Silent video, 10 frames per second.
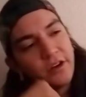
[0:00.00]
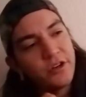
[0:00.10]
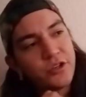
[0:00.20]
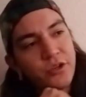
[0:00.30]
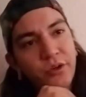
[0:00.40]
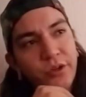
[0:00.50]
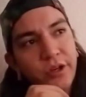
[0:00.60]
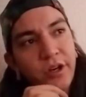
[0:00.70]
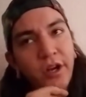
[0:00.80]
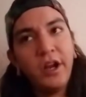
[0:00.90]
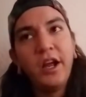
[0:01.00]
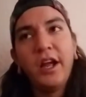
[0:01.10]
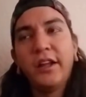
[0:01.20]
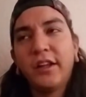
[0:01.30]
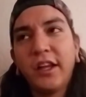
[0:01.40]
on her shoulder,
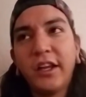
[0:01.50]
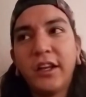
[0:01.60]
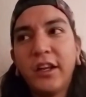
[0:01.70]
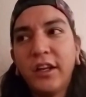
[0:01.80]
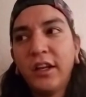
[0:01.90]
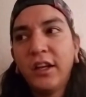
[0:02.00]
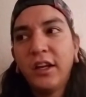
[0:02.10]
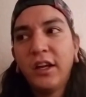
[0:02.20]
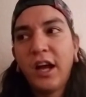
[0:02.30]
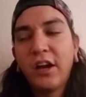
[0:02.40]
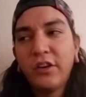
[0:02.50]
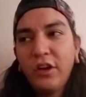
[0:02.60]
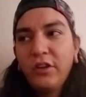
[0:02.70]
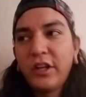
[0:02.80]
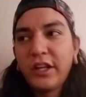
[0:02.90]
and like, I don't
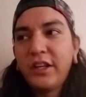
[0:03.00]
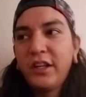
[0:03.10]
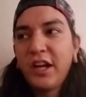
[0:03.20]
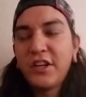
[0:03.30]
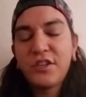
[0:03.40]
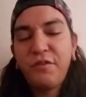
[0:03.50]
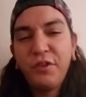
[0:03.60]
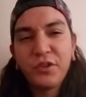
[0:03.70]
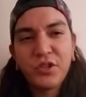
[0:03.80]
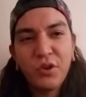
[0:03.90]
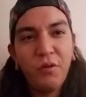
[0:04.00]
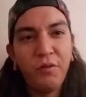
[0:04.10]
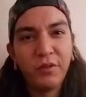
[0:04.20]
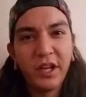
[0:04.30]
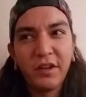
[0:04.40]
know, like I just feel so
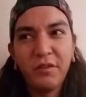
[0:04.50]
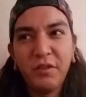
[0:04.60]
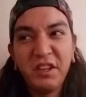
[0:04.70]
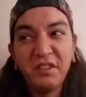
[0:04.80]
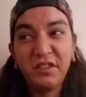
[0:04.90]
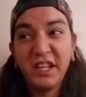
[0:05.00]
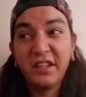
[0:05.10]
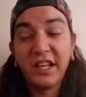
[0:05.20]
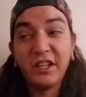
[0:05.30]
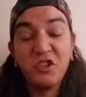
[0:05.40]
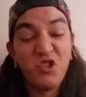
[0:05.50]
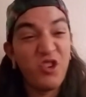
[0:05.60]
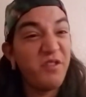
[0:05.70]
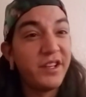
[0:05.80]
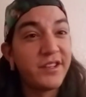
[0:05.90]
like, like
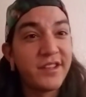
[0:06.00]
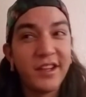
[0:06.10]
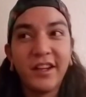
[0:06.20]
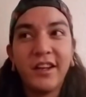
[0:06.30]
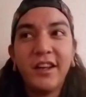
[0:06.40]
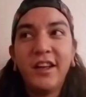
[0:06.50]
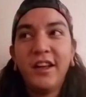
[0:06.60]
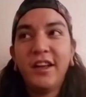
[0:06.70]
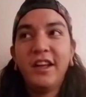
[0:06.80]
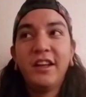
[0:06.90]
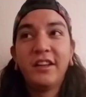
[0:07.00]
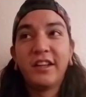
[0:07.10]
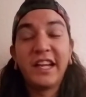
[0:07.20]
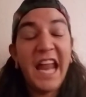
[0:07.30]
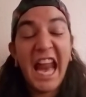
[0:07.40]
nervous, like,
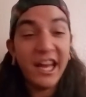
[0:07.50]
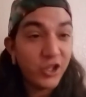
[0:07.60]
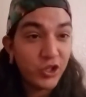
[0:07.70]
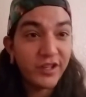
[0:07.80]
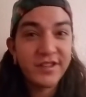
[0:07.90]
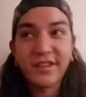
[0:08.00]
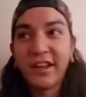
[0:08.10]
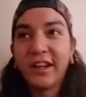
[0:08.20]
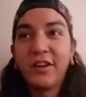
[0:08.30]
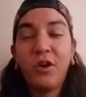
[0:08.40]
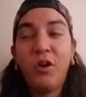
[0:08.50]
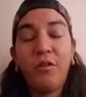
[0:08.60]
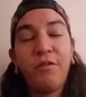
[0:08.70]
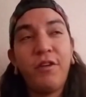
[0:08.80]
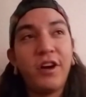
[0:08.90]
like anxious, like oh
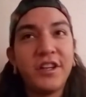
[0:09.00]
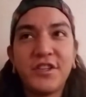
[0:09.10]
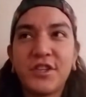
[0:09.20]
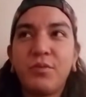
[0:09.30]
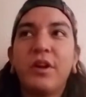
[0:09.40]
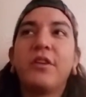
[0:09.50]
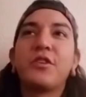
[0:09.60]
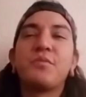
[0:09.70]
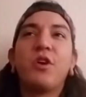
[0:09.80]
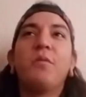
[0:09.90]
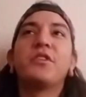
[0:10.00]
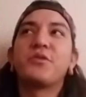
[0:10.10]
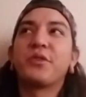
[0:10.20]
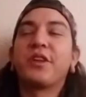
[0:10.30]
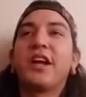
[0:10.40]
fuck. It's just one of those
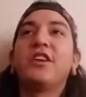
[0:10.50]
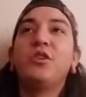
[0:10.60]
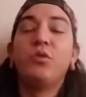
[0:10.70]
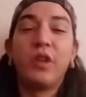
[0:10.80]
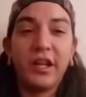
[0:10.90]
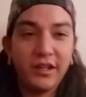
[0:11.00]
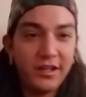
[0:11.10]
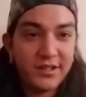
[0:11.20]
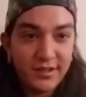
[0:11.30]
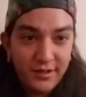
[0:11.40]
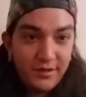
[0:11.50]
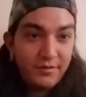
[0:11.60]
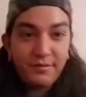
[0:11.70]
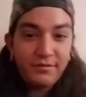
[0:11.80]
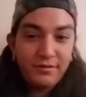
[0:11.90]
moments where like you like it's the